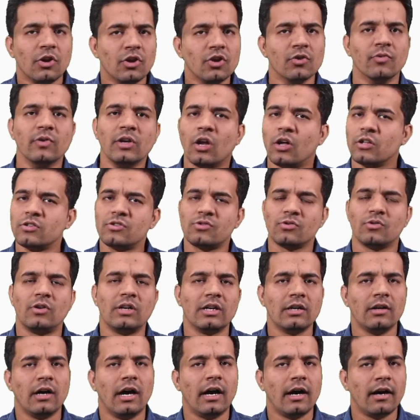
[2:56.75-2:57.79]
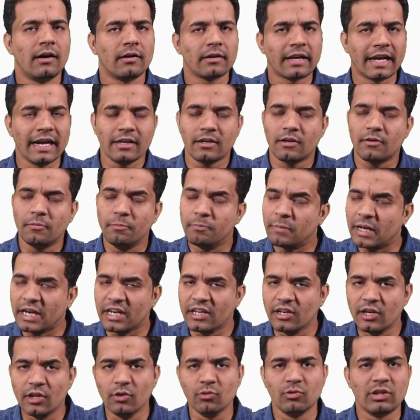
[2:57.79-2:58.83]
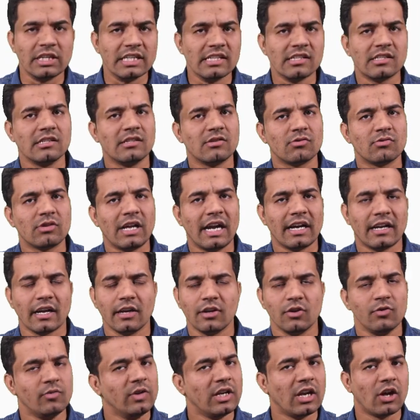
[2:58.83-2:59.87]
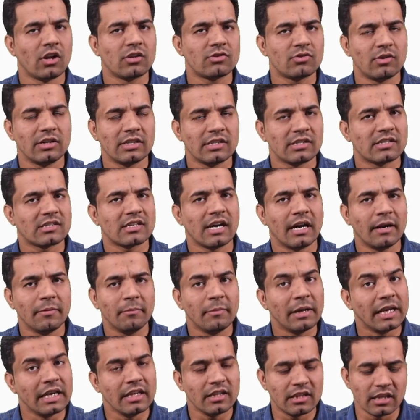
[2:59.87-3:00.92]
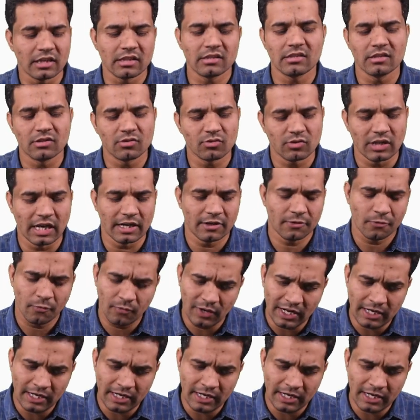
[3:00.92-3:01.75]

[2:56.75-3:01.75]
You will also get many new things into that, and you will also understand many things into that.